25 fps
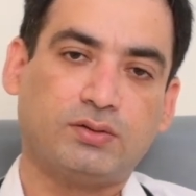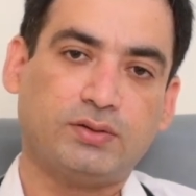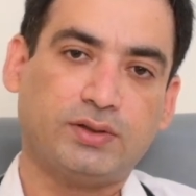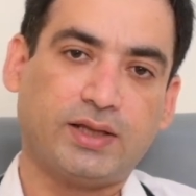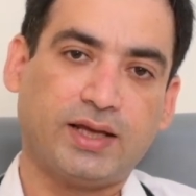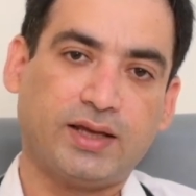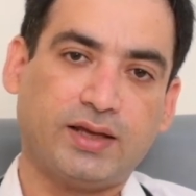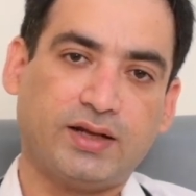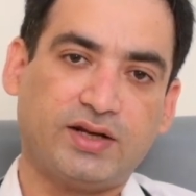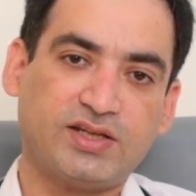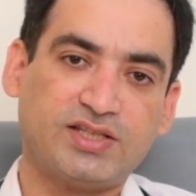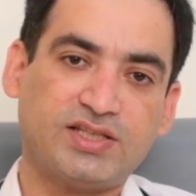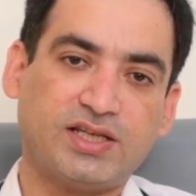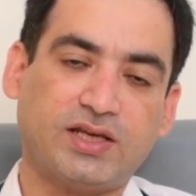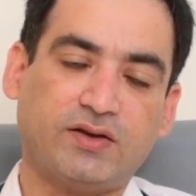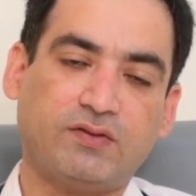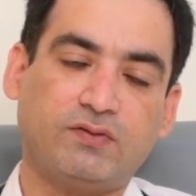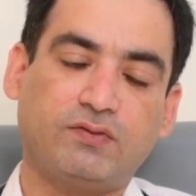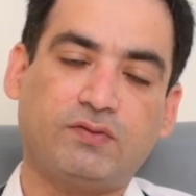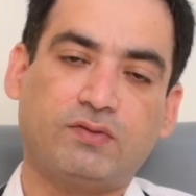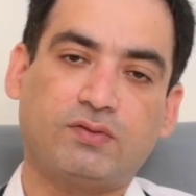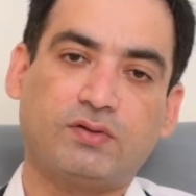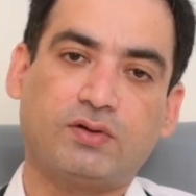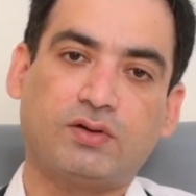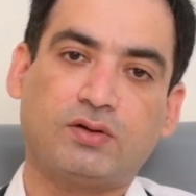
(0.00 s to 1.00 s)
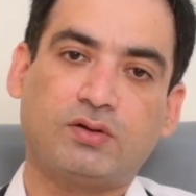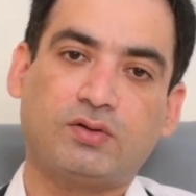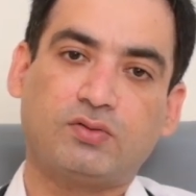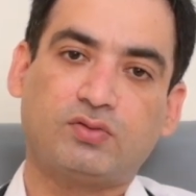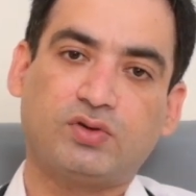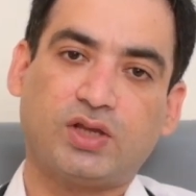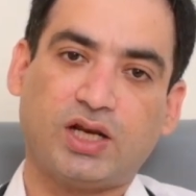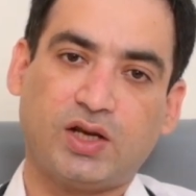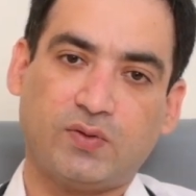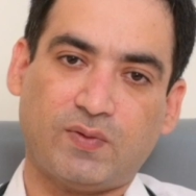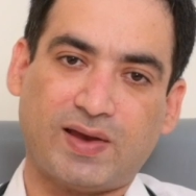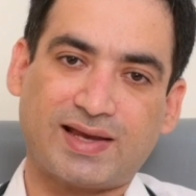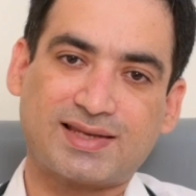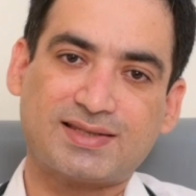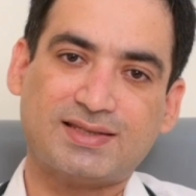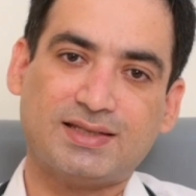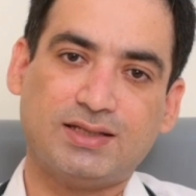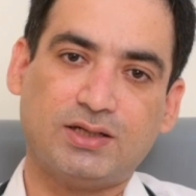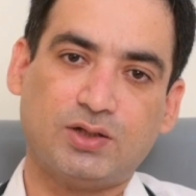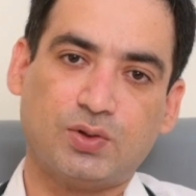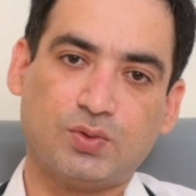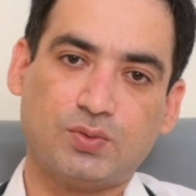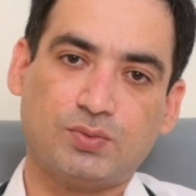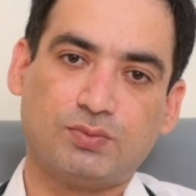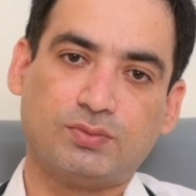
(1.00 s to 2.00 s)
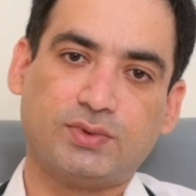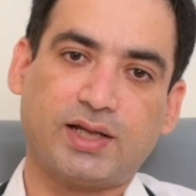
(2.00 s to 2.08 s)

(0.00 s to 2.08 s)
they receive three vaccines,